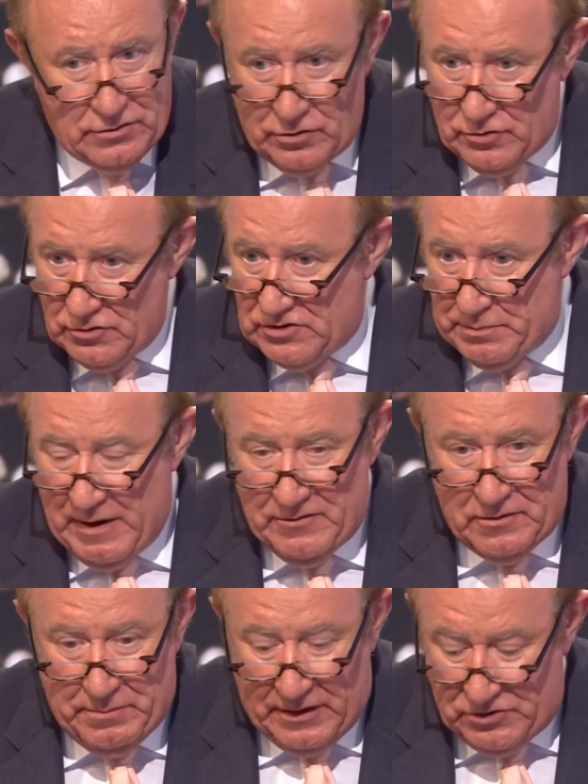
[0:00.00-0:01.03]
You could spend
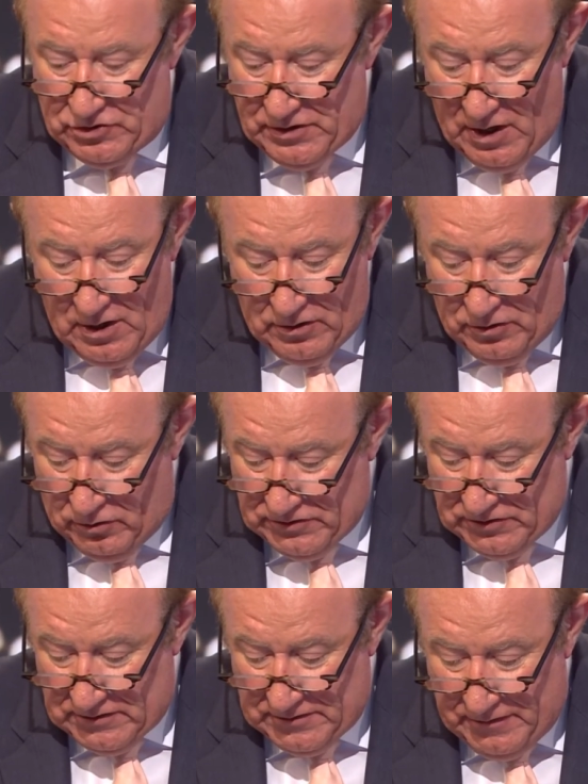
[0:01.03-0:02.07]
the budget on all
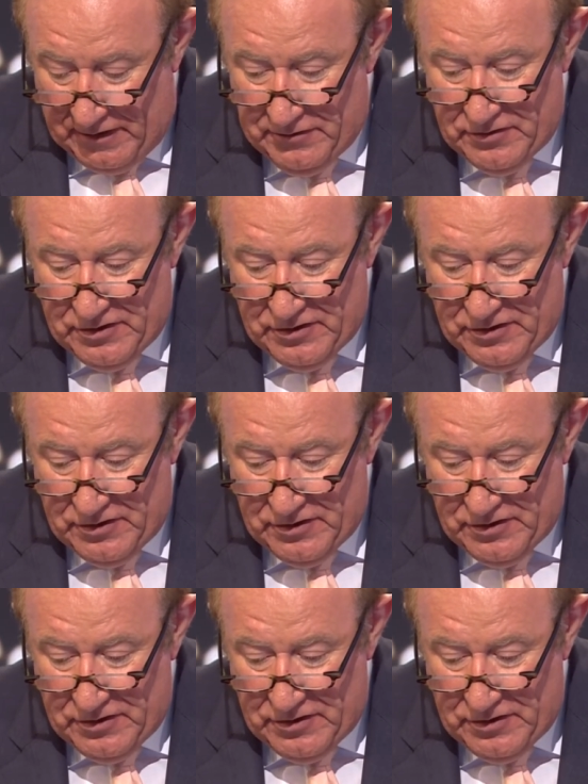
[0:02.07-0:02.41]
sorts of other